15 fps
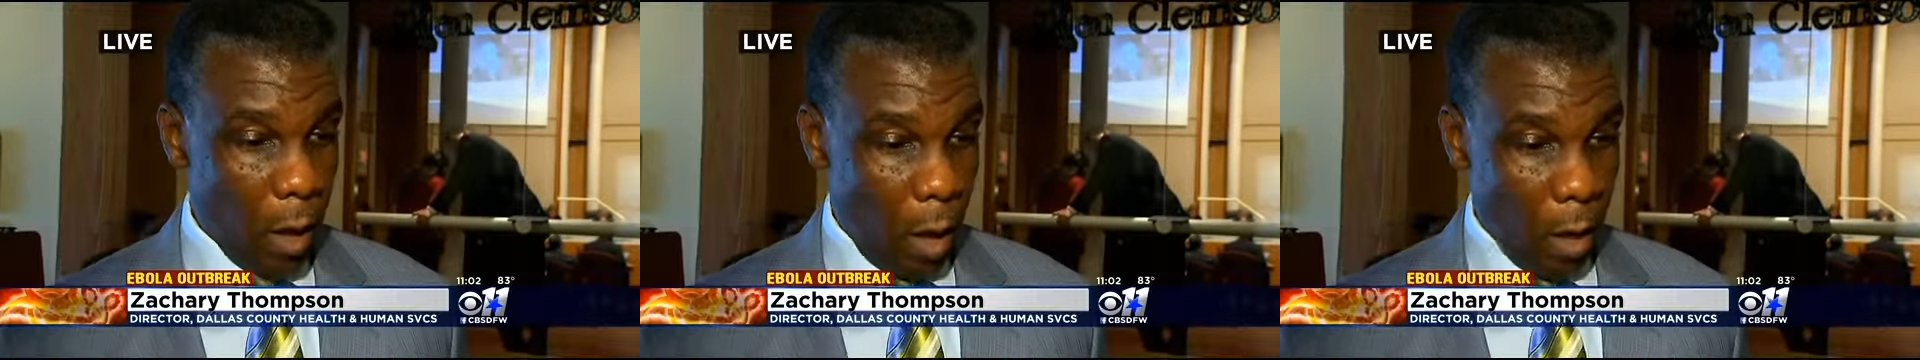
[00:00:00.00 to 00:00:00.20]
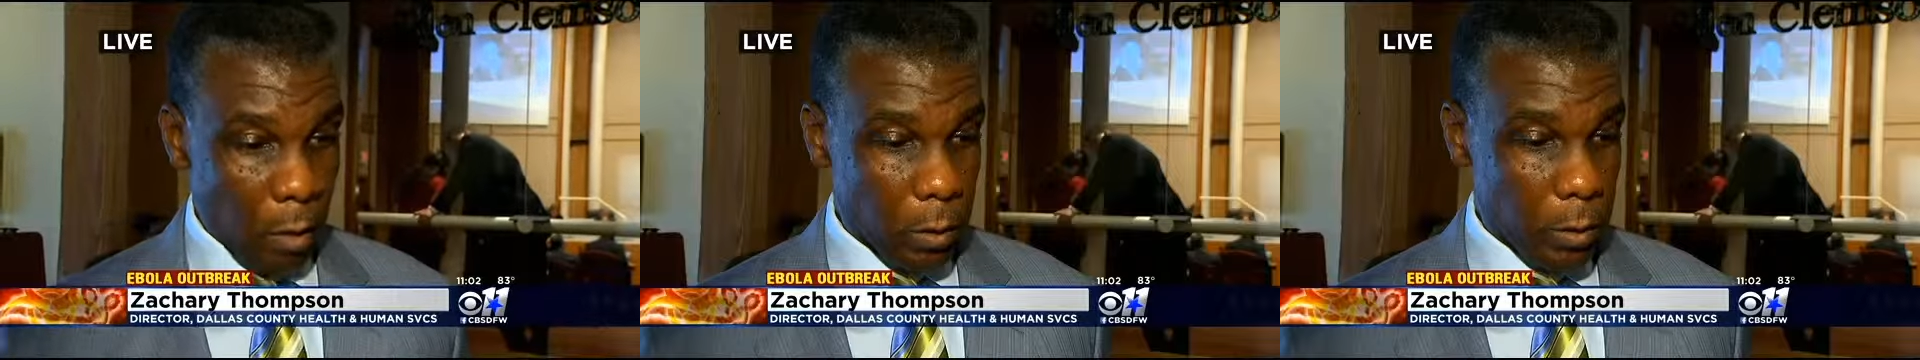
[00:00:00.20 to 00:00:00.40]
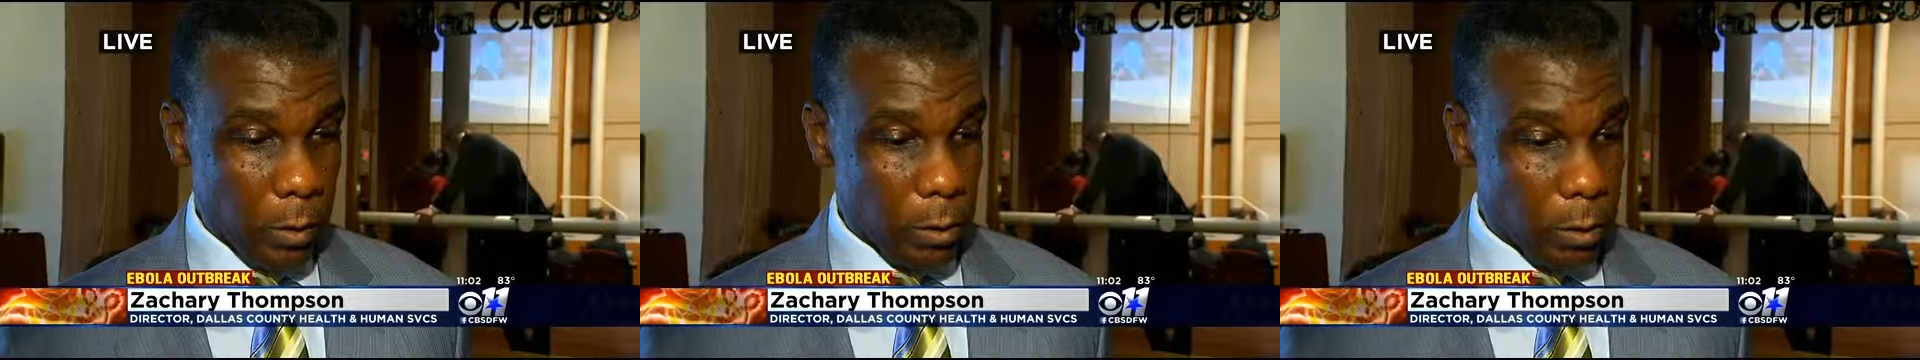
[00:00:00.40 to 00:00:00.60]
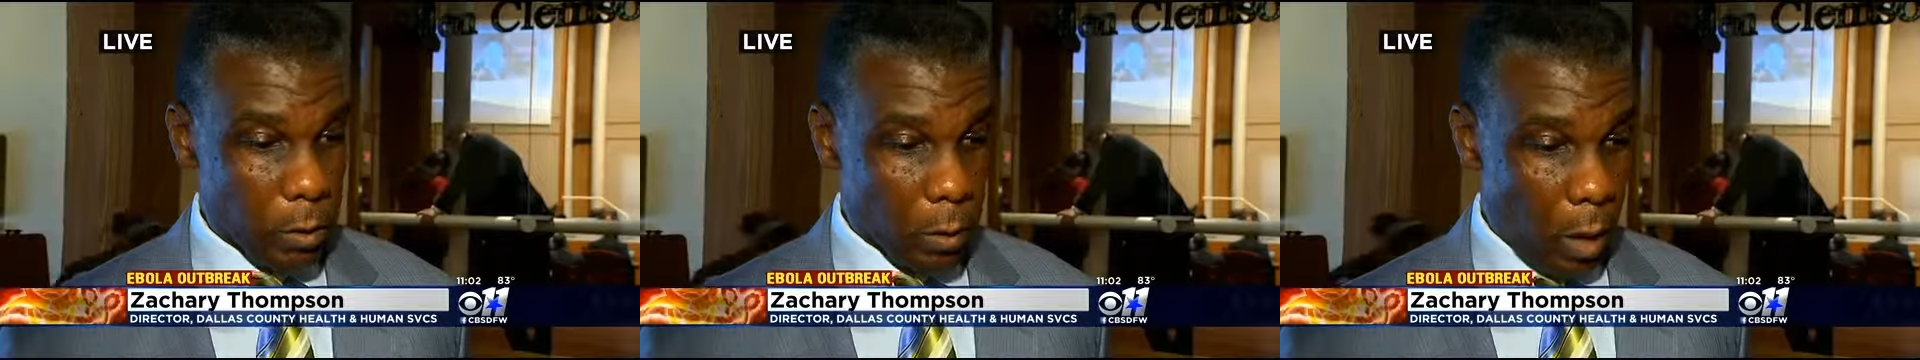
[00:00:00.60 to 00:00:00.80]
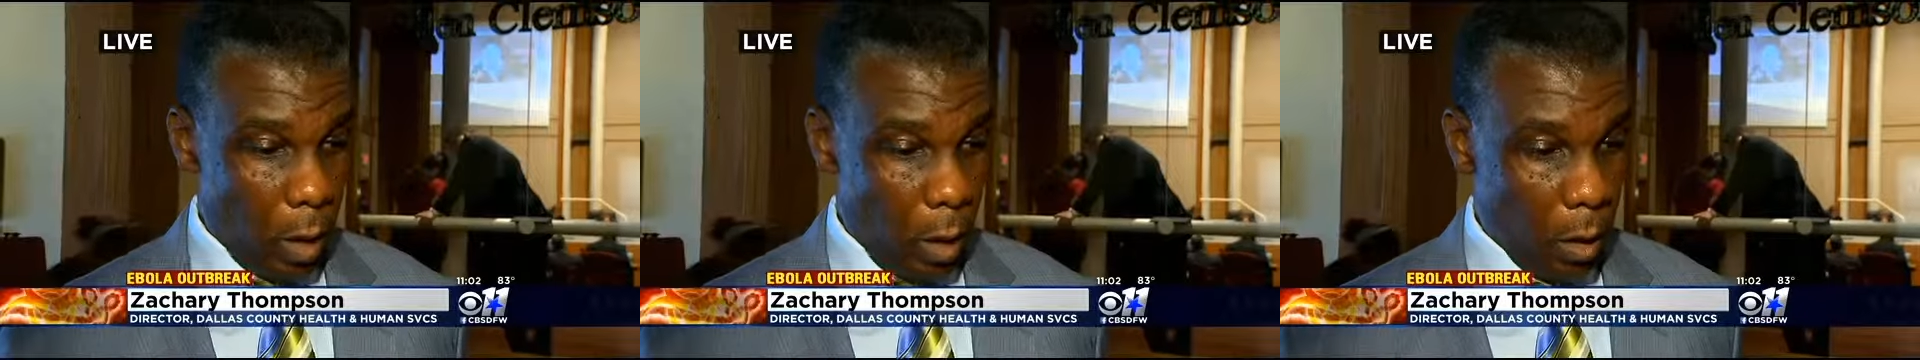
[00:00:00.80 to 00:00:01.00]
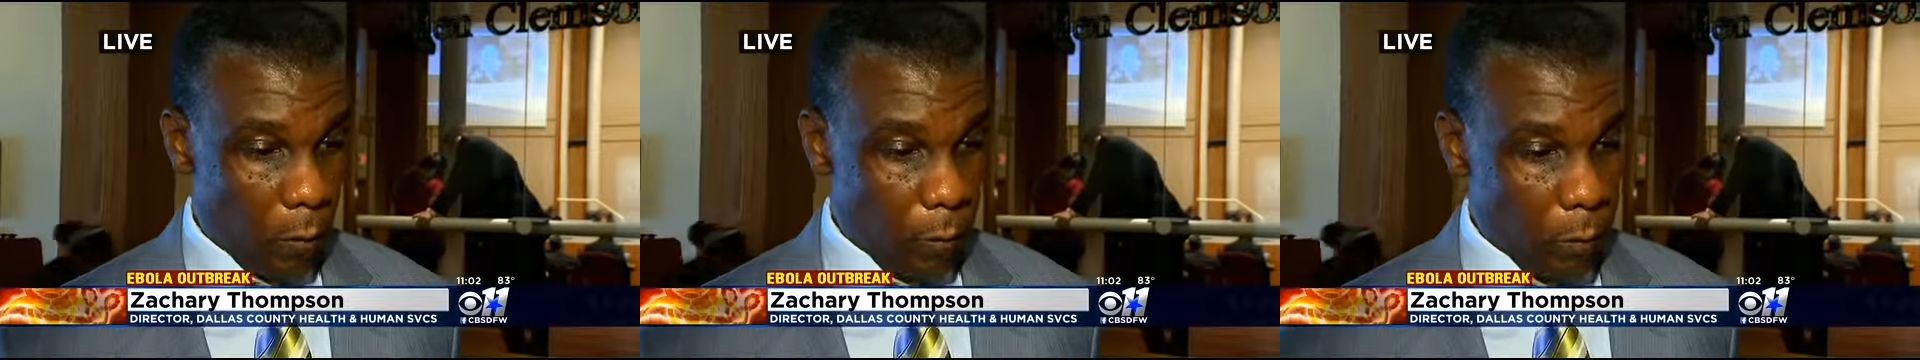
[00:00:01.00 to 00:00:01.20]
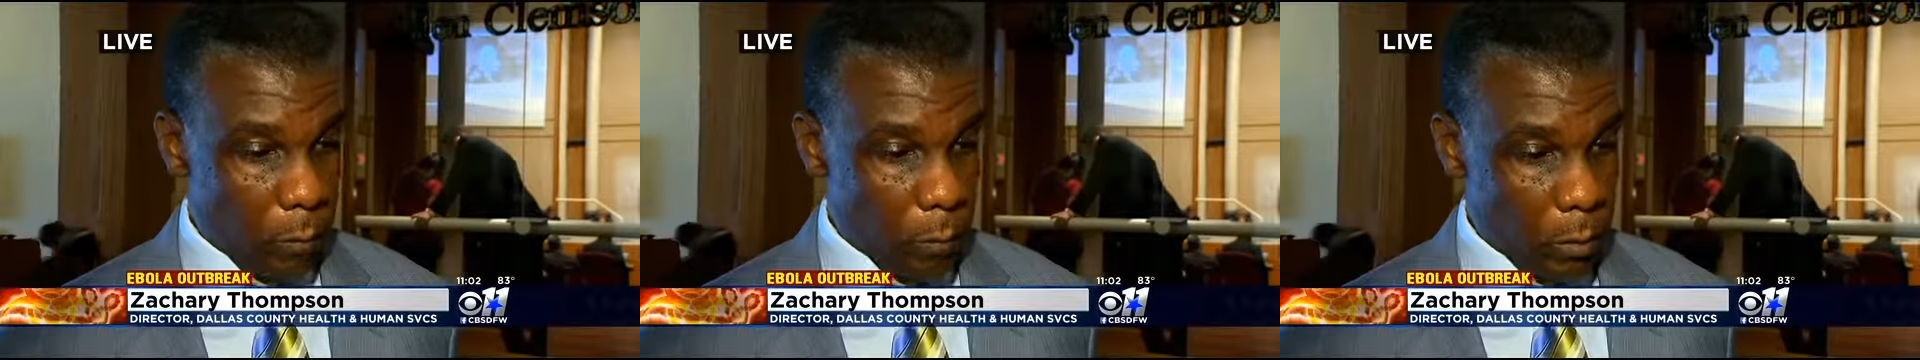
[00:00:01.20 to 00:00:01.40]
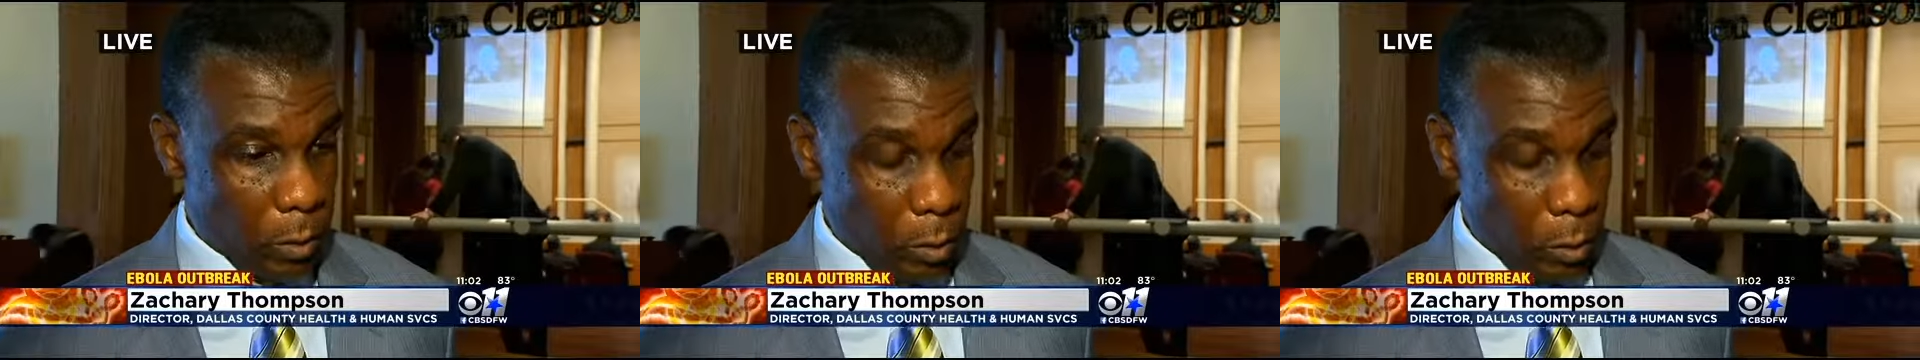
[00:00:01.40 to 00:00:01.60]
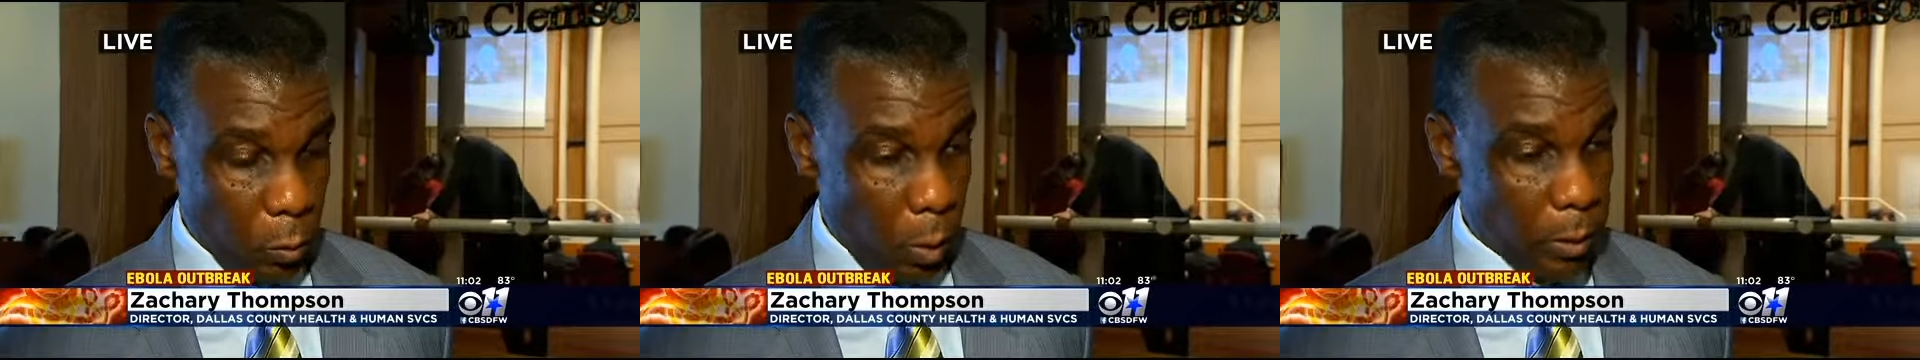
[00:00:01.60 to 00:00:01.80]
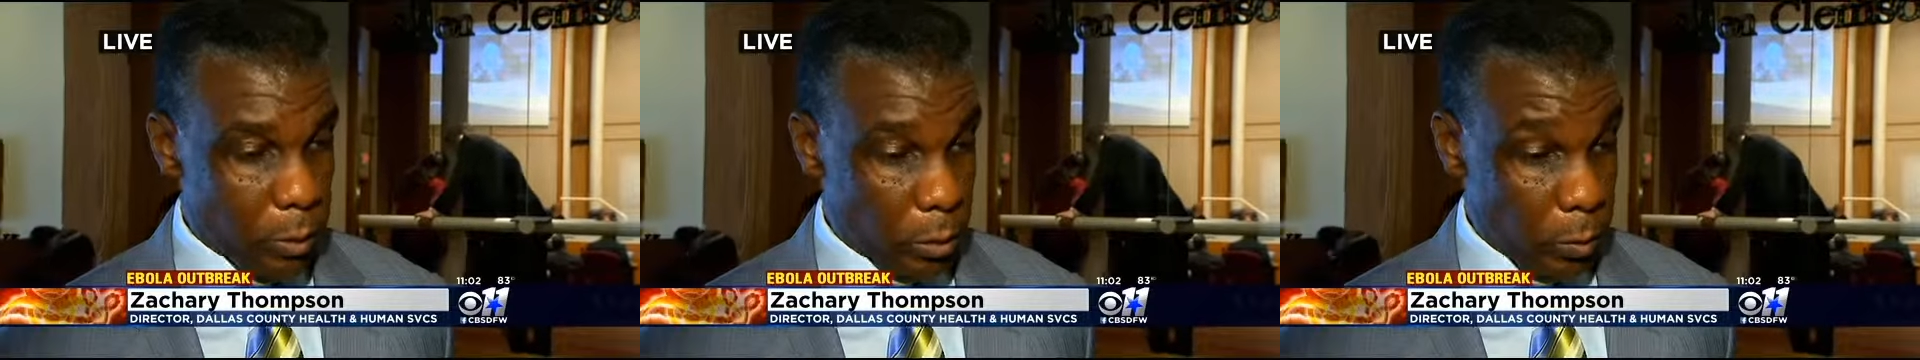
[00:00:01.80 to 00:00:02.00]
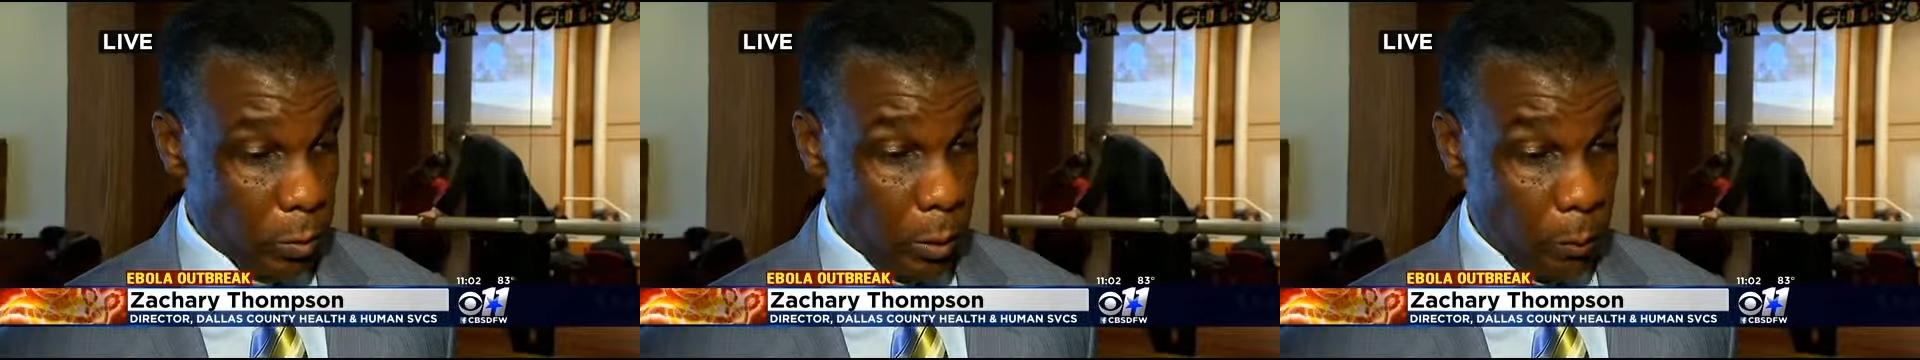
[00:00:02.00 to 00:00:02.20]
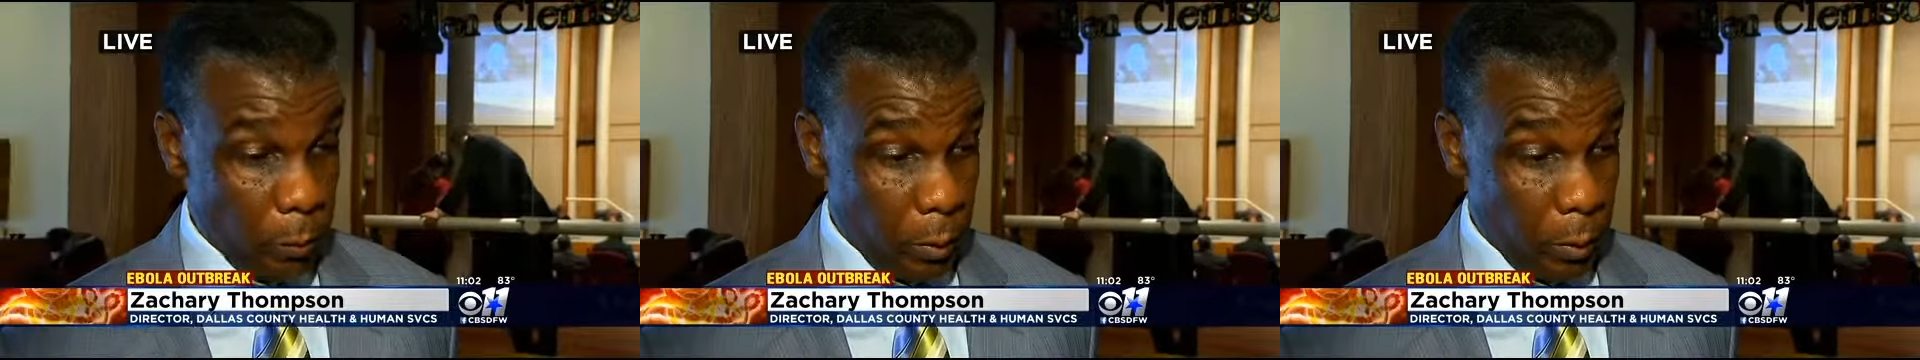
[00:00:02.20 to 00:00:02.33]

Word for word: All of these situations have been